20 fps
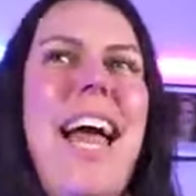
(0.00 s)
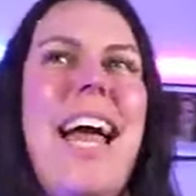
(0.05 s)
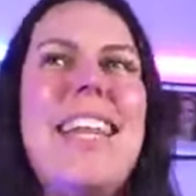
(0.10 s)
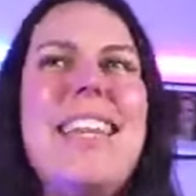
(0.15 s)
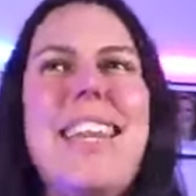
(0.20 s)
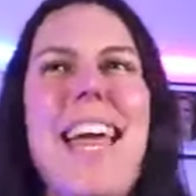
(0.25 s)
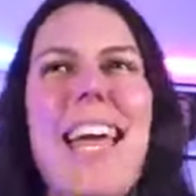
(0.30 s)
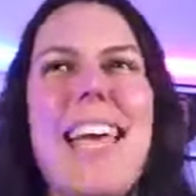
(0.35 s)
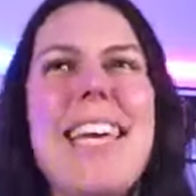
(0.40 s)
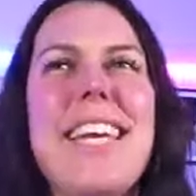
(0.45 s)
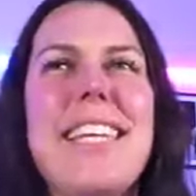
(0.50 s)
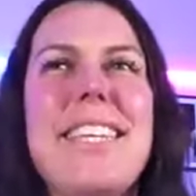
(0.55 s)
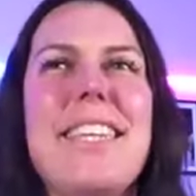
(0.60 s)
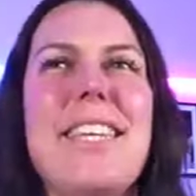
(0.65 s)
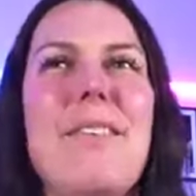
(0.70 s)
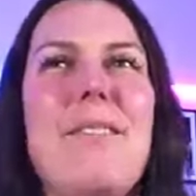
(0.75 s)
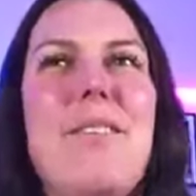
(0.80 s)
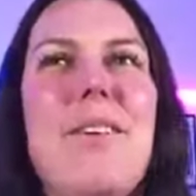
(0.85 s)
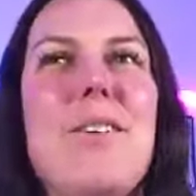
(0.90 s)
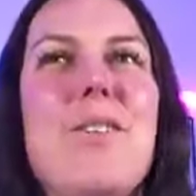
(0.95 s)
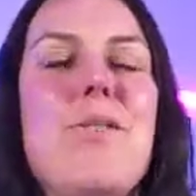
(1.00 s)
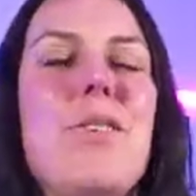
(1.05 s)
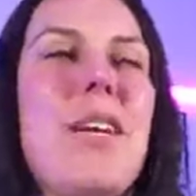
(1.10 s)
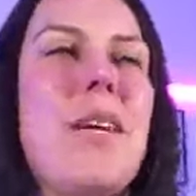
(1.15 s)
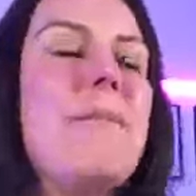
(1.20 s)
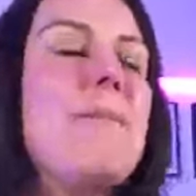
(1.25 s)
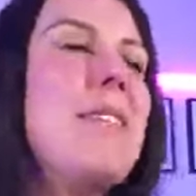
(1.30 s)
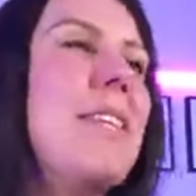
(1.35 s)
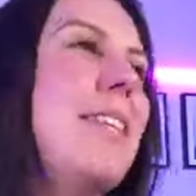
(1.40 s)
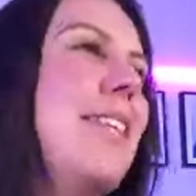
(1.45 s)
and they can live their
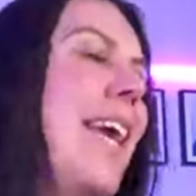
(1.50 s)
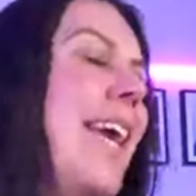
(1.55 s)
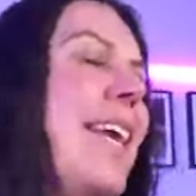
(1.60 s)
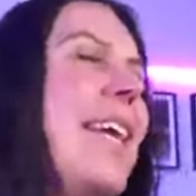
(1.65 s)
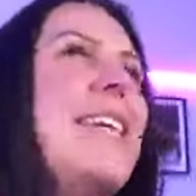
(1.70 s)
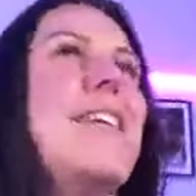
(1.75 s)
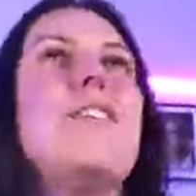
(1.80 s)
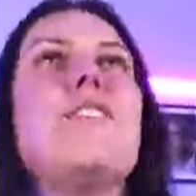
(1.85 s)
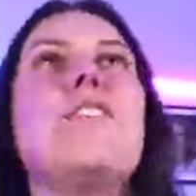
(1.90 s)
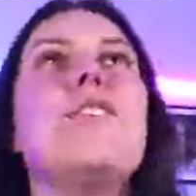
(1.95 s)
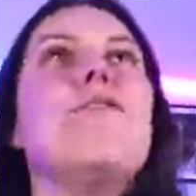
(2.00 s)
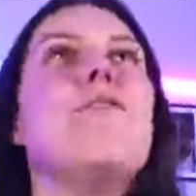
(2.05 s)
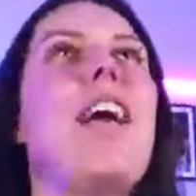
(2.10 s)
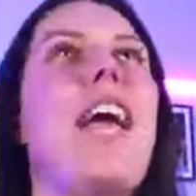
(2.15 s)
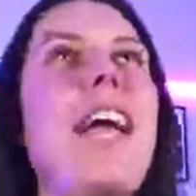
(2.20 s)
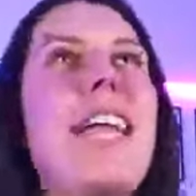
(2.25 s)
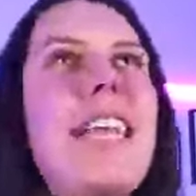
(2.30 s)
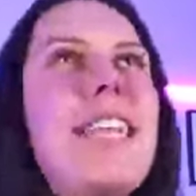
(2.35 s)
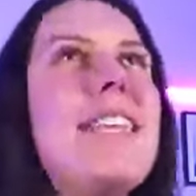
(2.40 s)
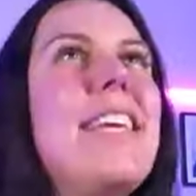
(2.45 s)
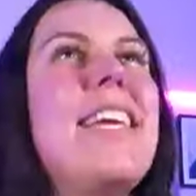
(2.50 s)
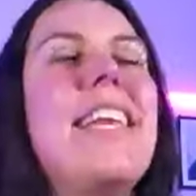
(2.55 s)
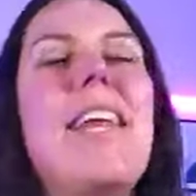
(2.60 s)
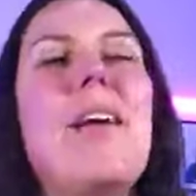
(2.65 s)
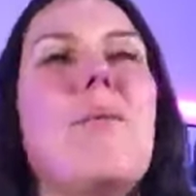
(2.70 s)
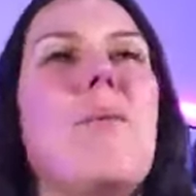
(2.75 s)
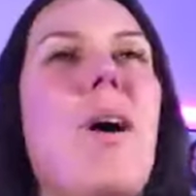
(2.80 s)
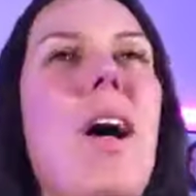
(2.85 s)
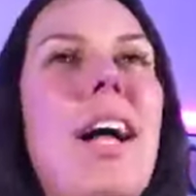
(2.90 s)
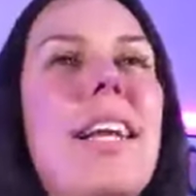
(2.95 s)
dreams and they can achieve anything
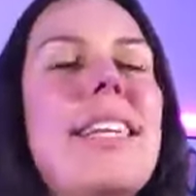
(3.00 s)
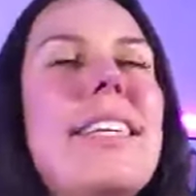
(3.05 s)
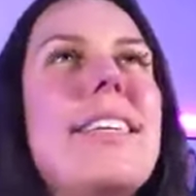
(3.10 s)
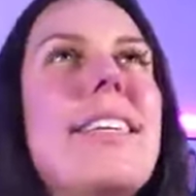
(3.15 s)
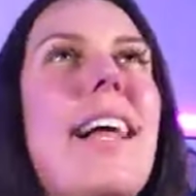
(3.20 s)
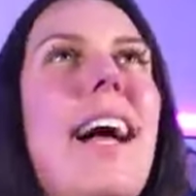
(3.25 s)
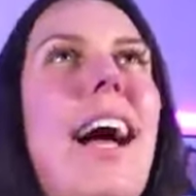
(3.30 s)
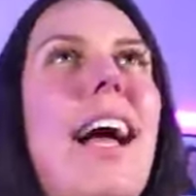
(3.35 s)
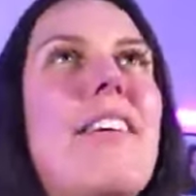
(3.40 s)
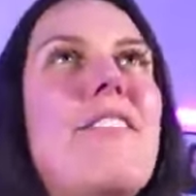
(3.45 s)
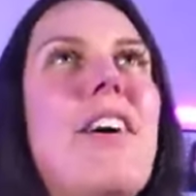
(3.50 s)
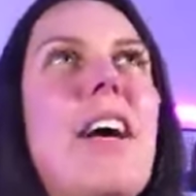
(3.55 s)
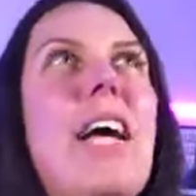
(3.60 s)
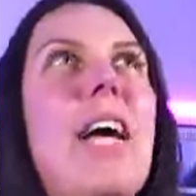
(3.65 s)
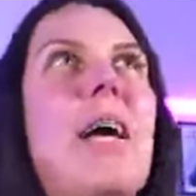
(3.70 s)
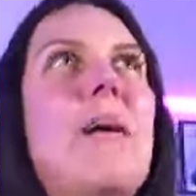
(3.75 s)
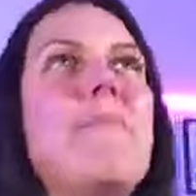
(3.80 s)
they want in life,